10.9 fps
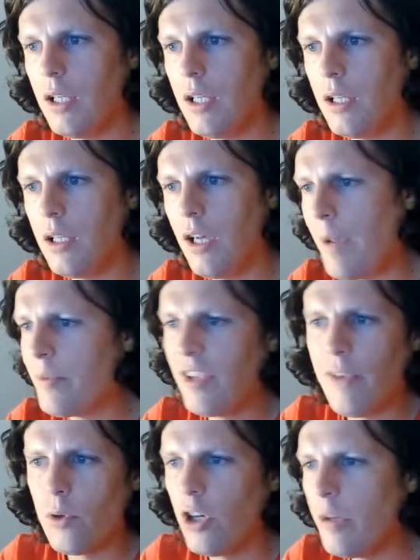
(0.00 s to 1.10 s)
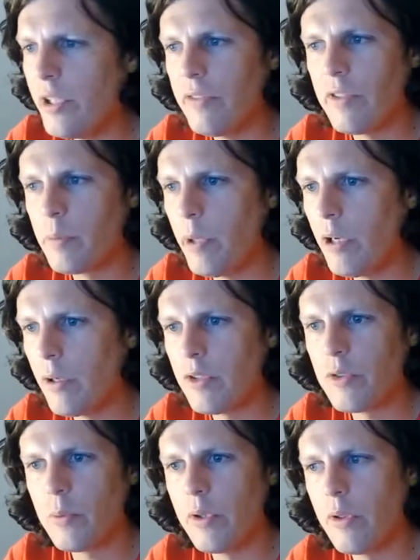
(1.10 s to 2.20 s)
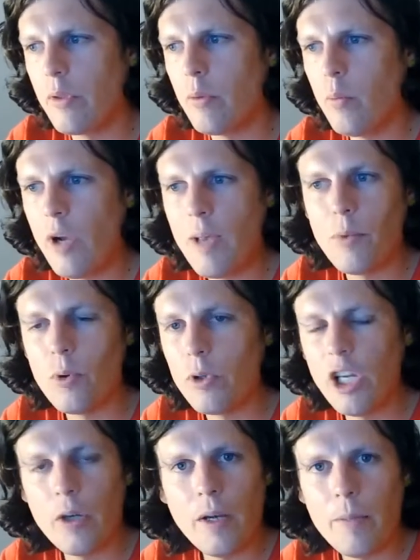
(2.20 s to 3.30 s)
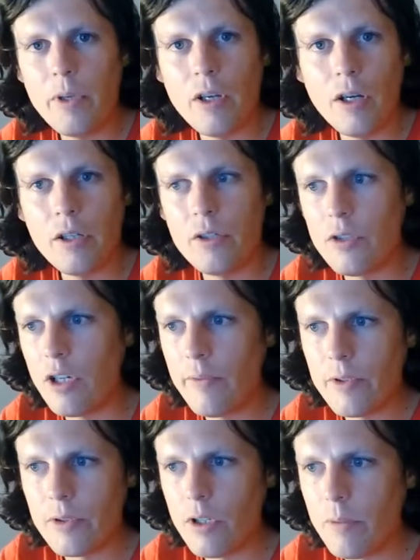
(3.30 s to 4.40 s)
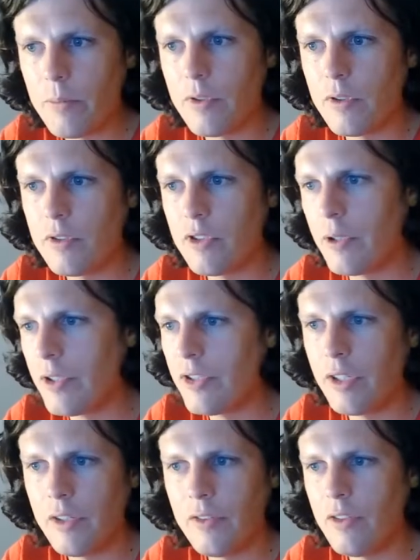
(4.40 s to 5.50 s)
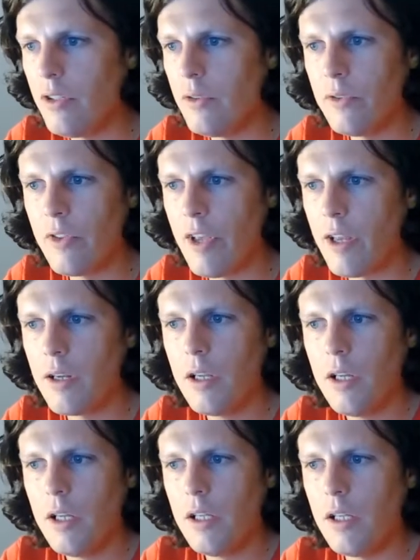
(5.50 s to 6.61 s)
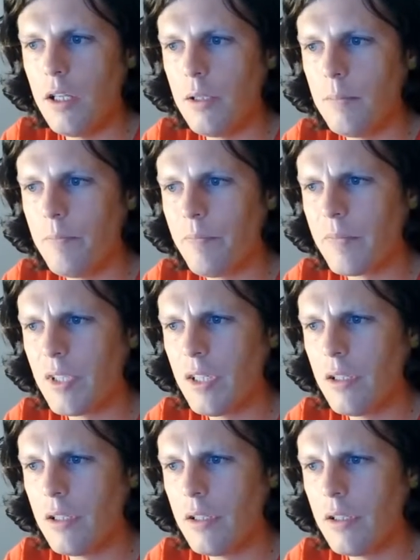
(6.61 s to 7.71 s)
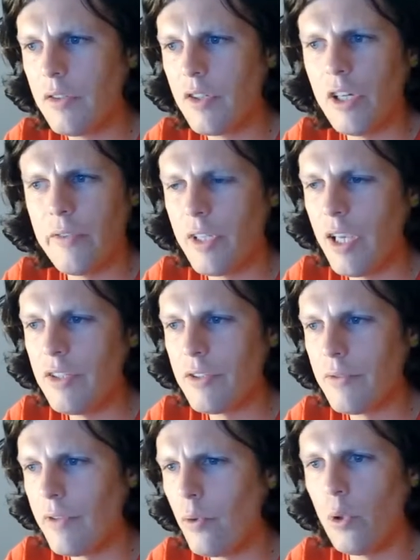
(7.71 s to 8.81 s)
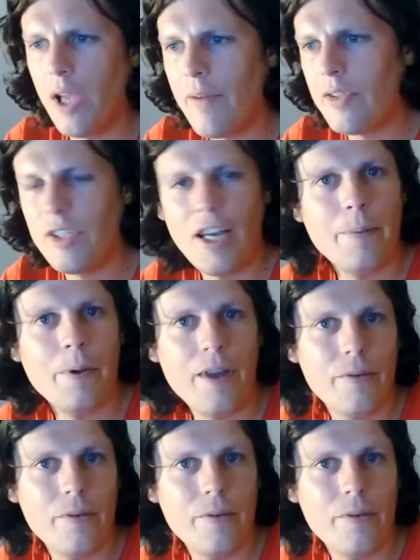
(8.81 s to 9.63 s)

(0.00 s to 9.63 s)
Uh, I happen to have quite a bit of experience with the web audio API in JavaScript, so I decided to use that. Um, it's kind of a case of if all you have is a hammer,